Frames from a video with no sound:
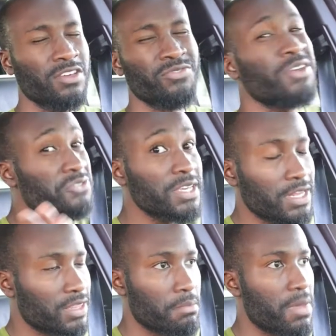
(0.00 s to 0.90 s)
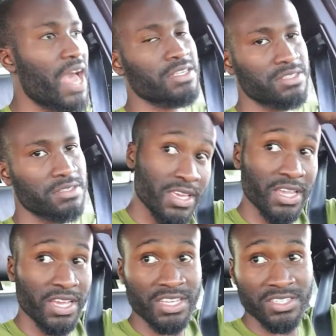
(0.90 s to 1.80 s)
15 at the max.
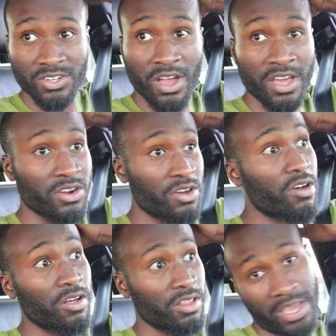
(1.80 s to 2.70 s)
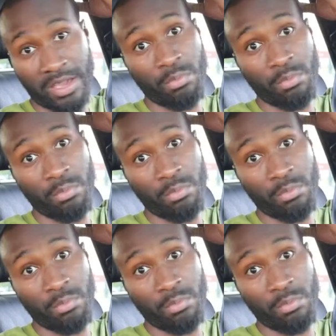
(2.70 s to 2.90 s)
It is not at all like